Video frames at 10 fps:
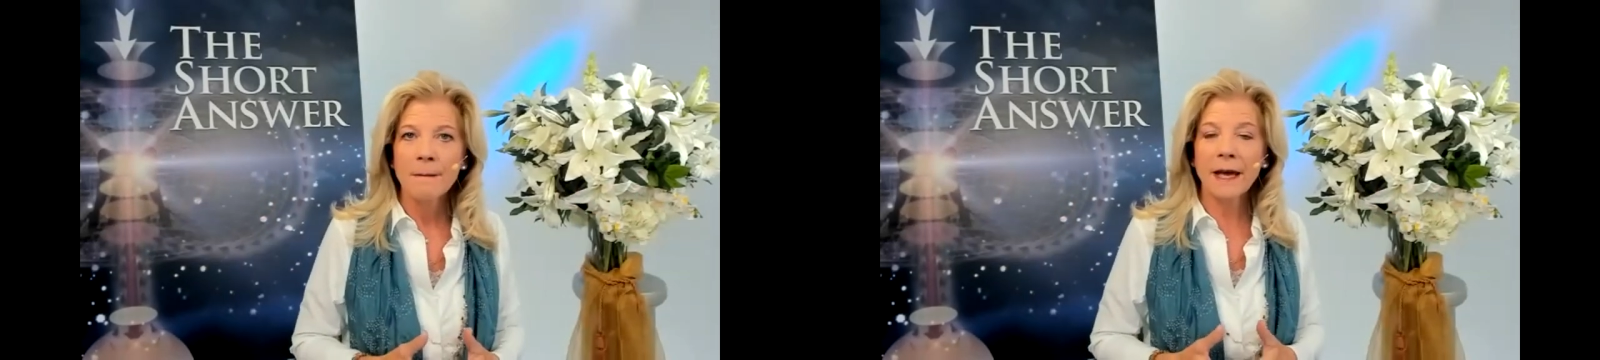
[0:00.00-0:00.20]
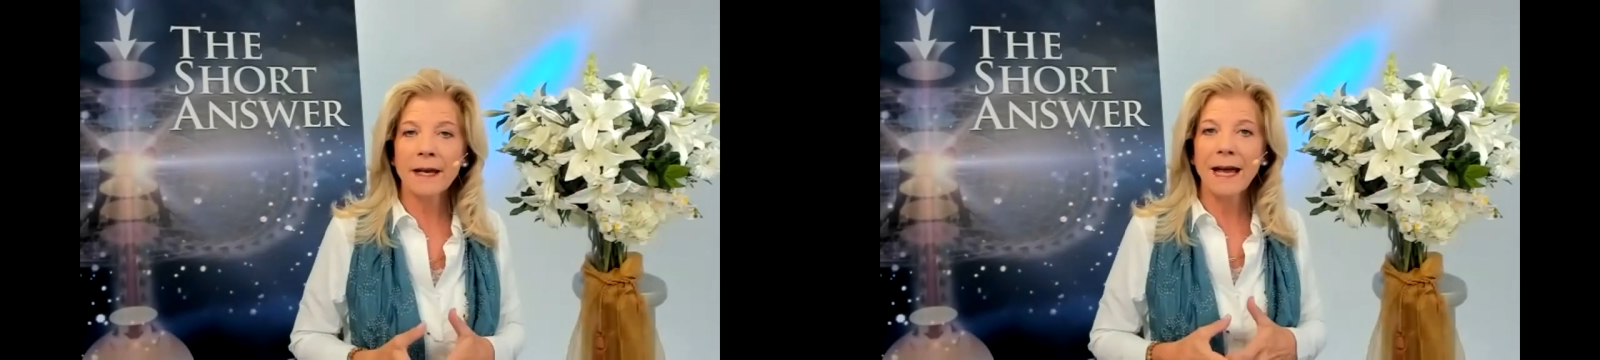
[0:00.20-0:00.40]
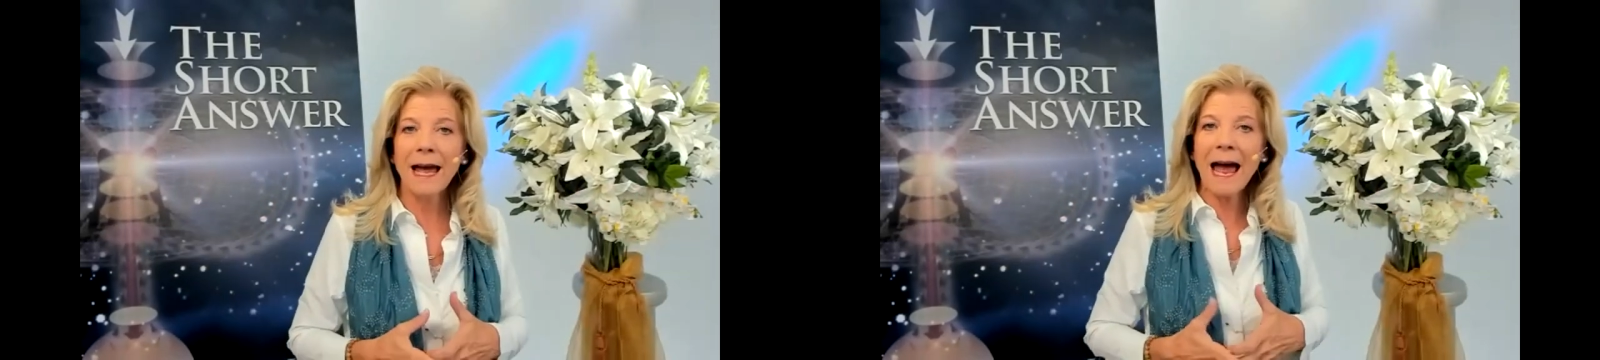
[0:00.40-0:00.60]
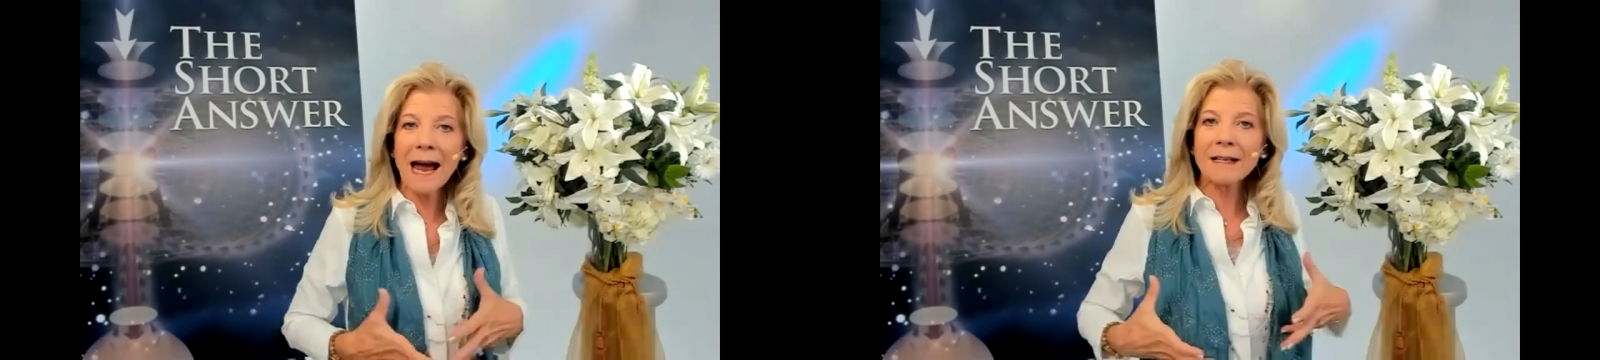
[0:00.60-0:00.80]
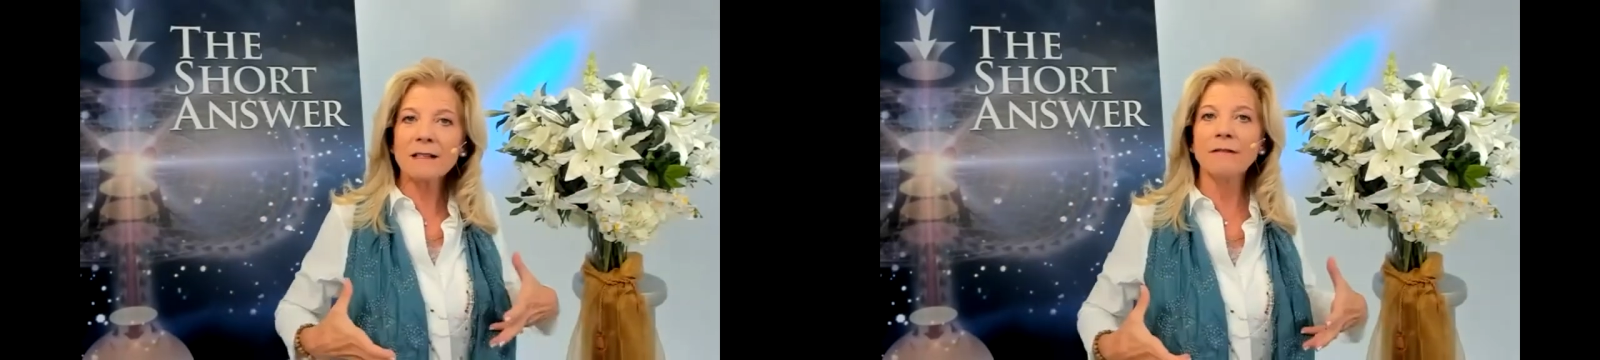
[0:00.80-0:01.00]
that
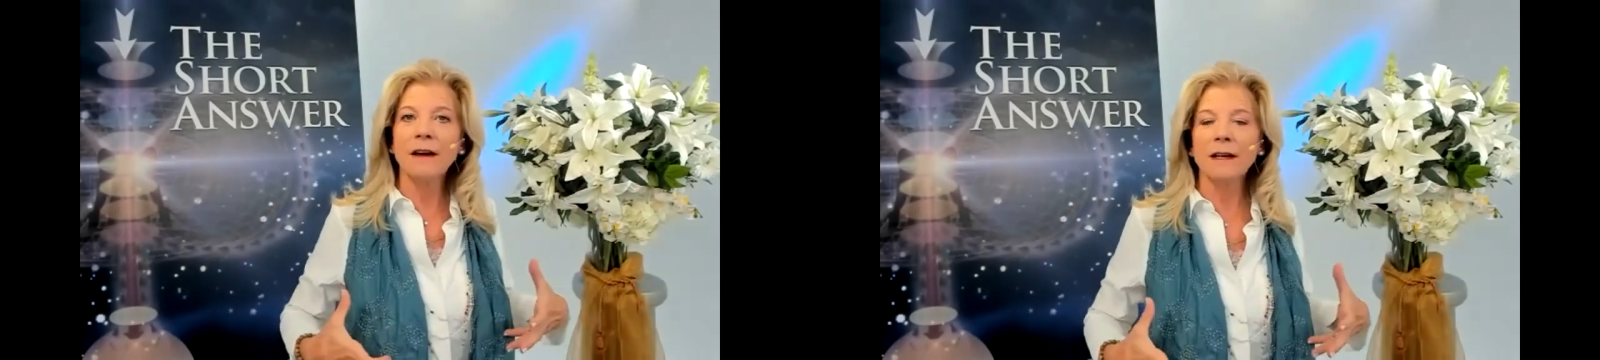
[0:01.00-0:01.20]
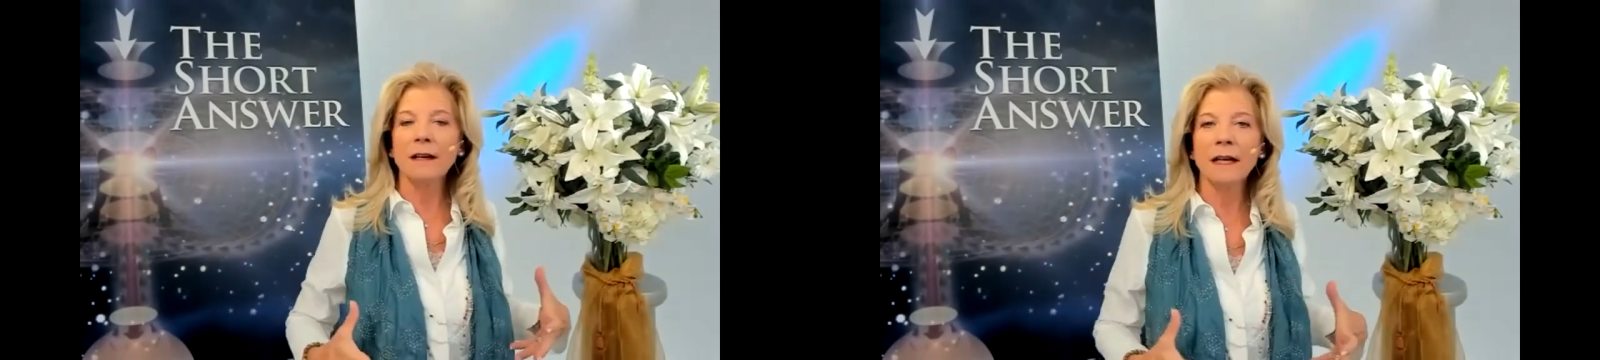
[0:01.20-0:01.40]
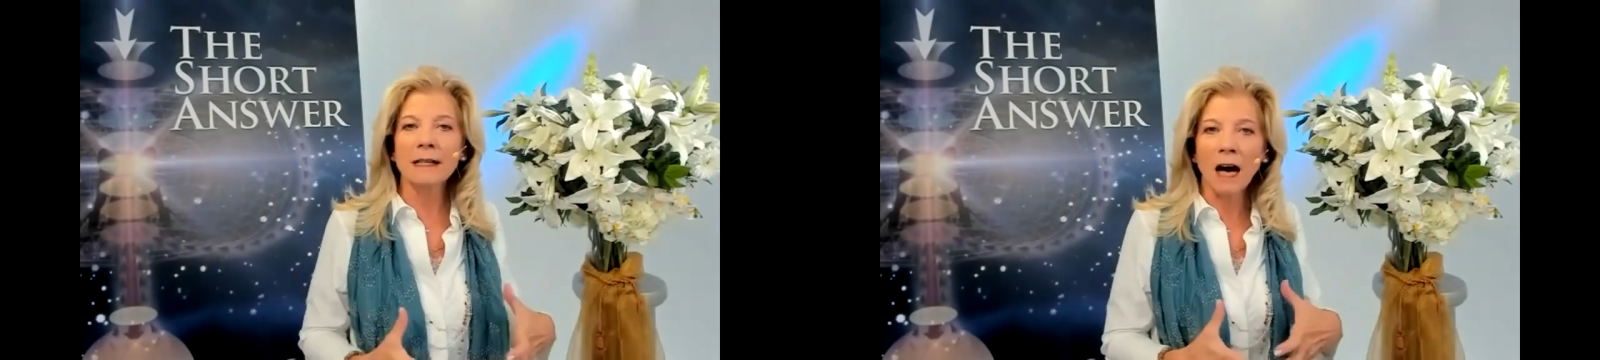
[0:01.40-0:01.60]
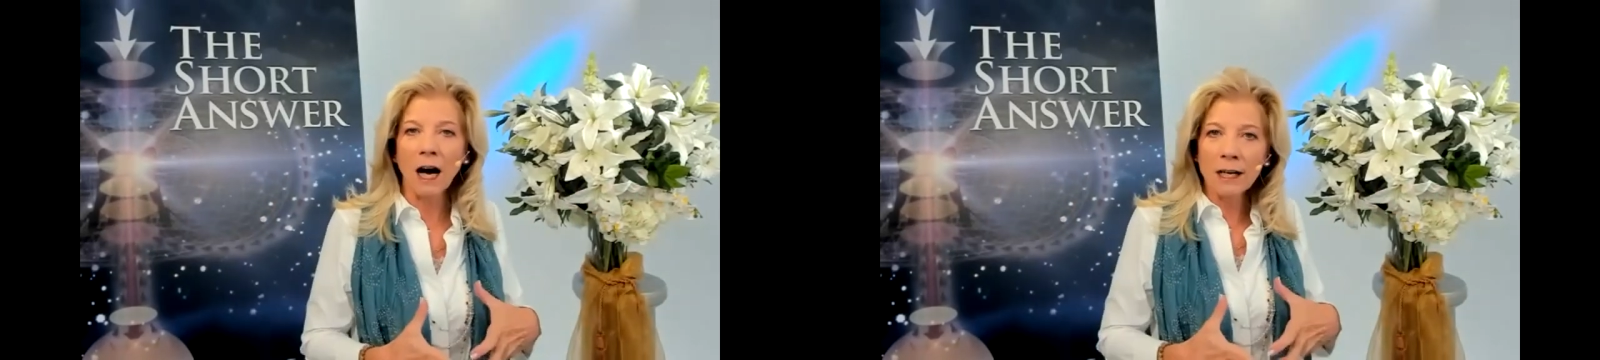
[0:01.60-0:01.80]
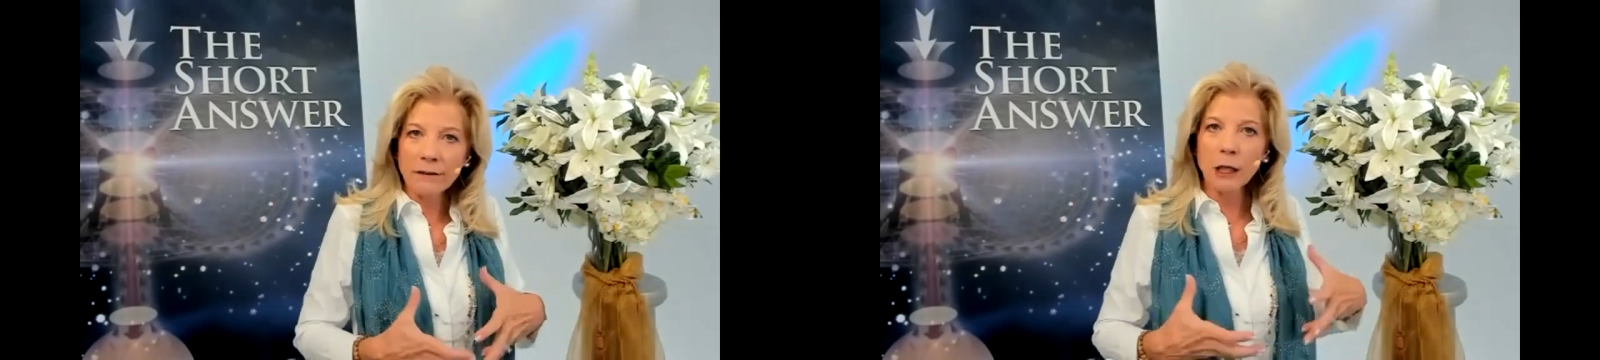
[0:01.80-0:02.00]
activated and
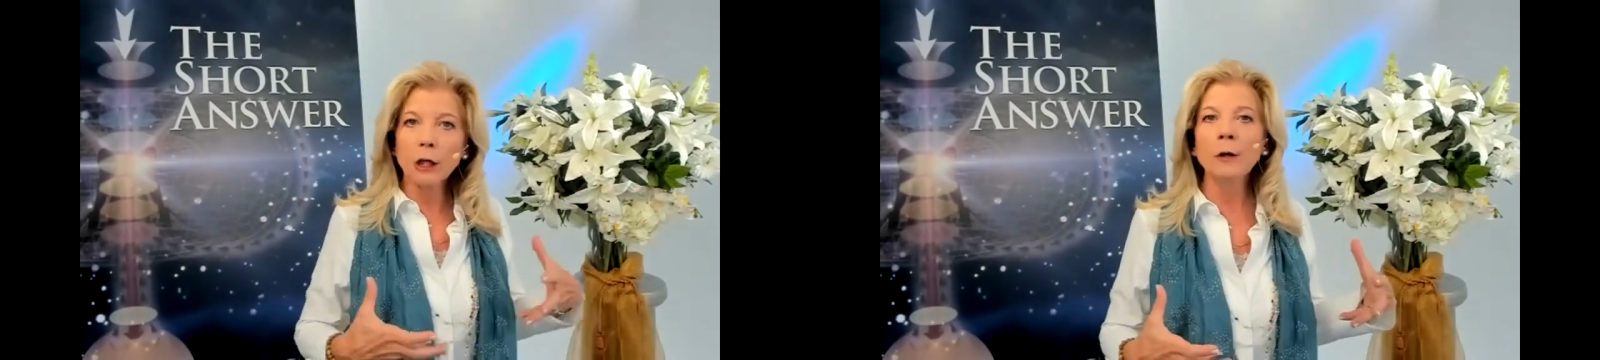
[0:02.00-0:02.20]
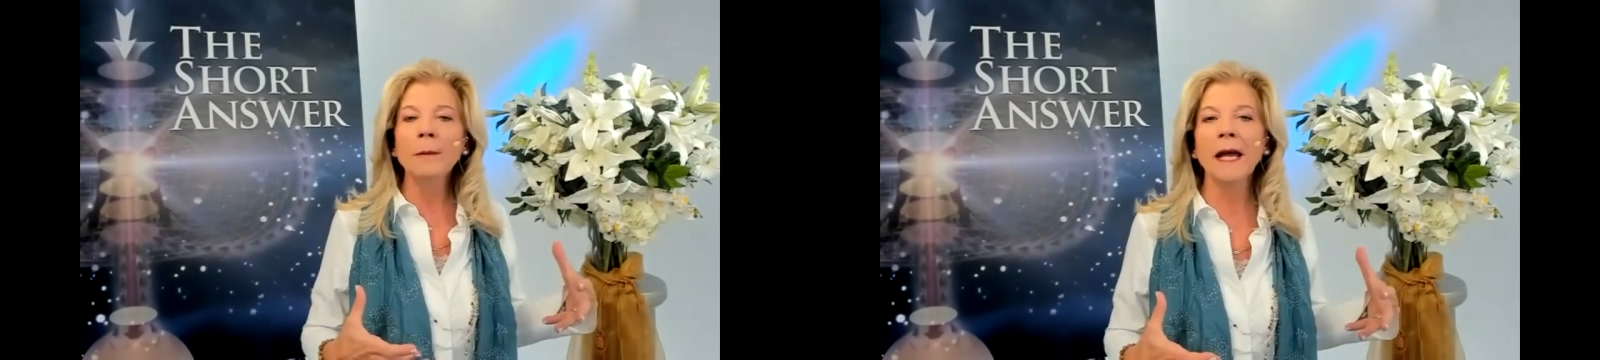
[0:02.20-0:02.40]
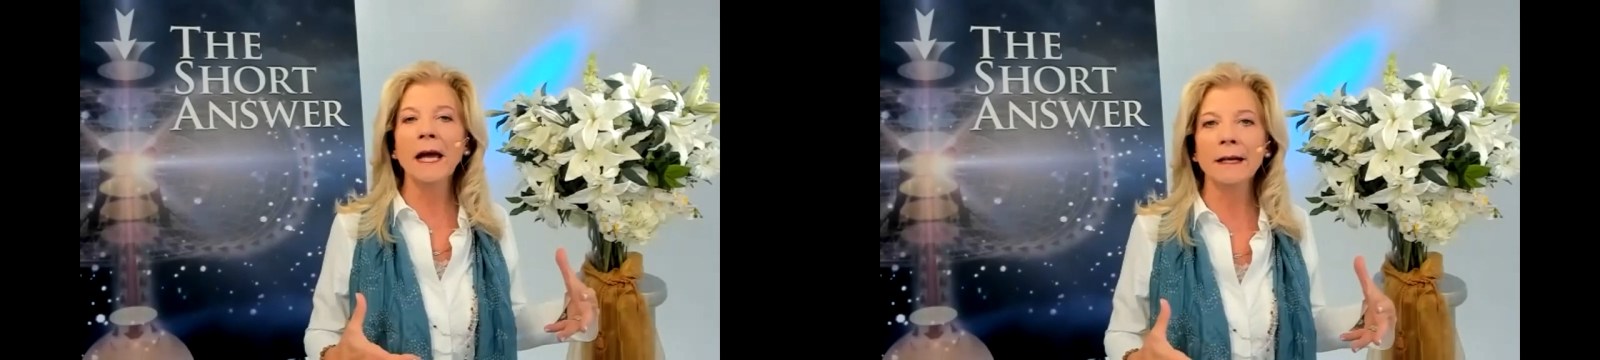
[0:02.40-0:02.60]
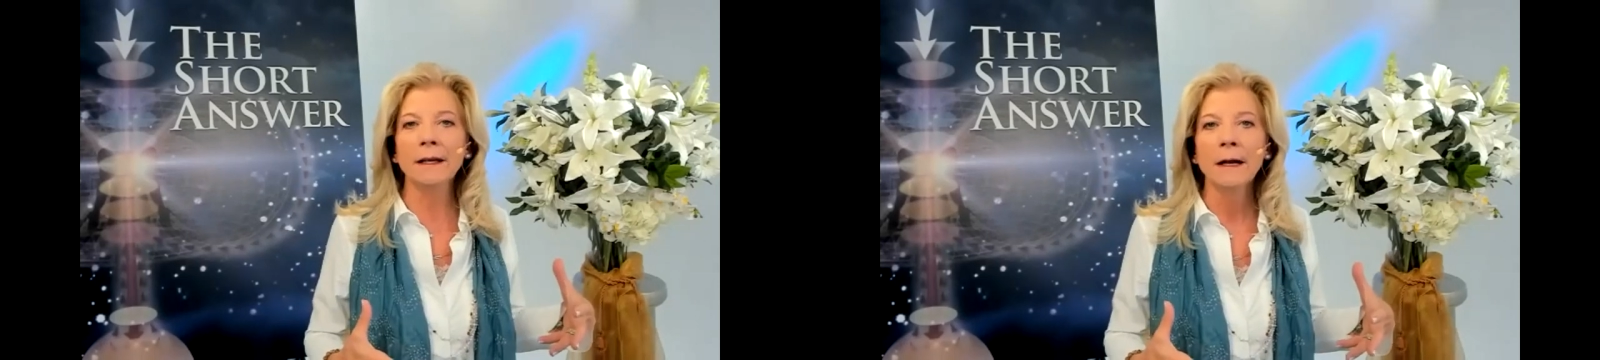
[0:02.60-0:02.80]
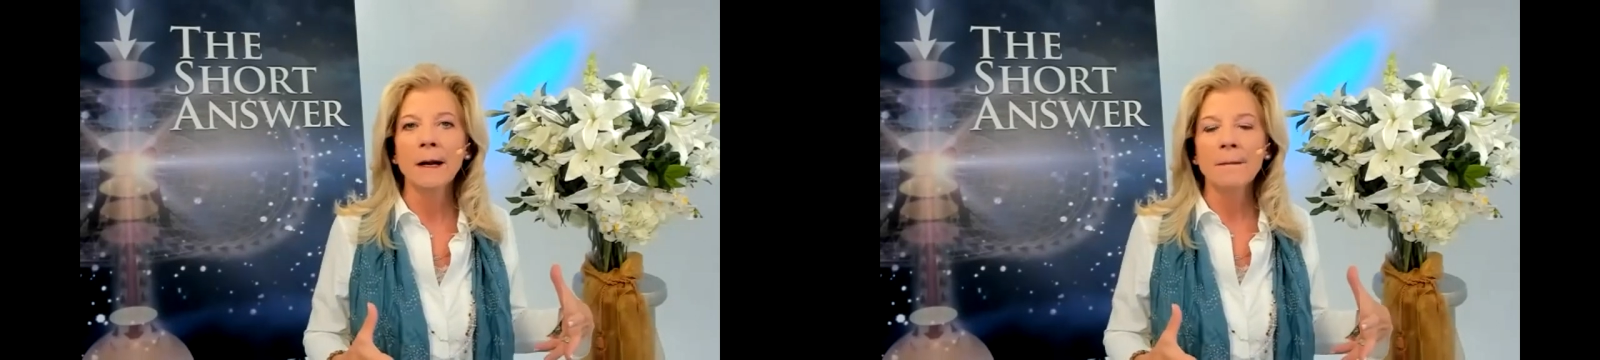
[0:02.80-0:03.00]
kind of illuminated